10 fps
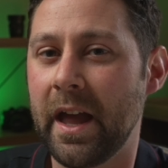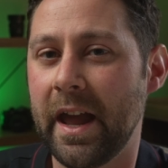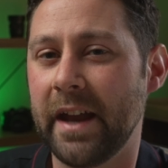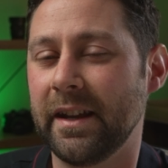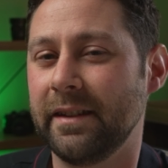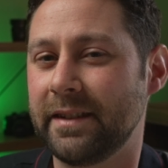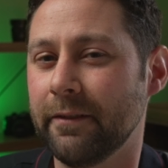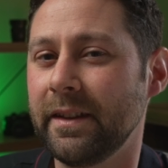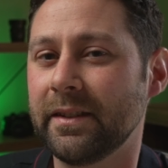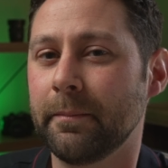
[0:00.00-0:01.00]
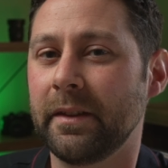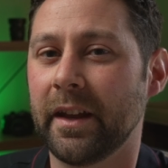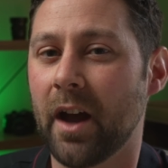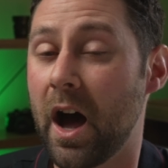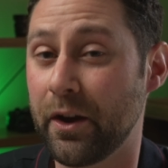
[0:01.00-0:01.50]
and is definitely something
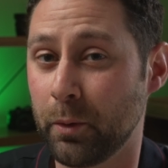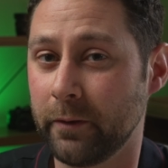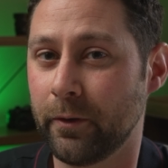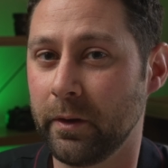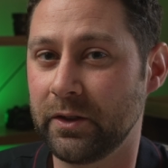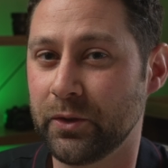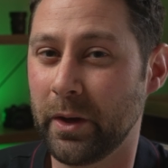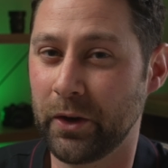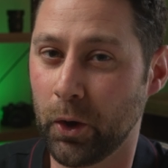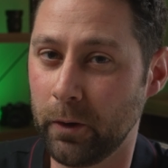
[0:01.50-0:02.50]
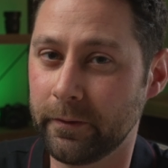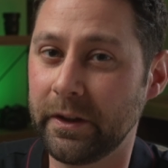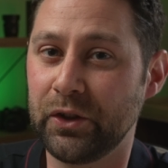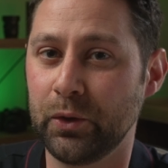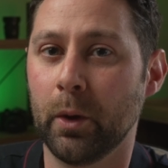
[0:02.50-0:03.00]
that I don't want to fall into and
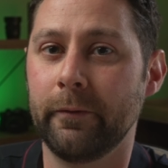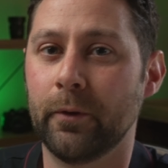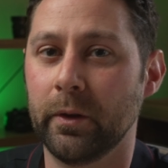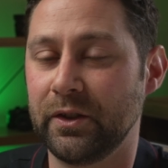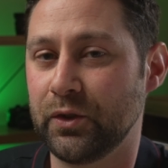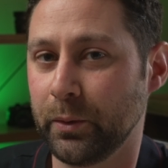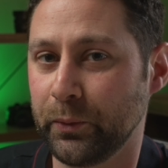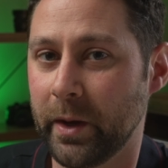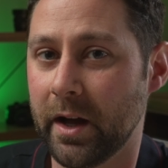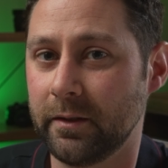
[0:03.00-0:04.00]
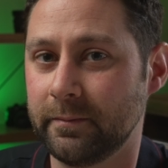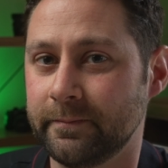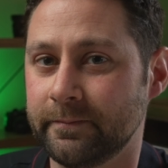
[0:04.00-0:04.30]
hopefully you won't fall into as well.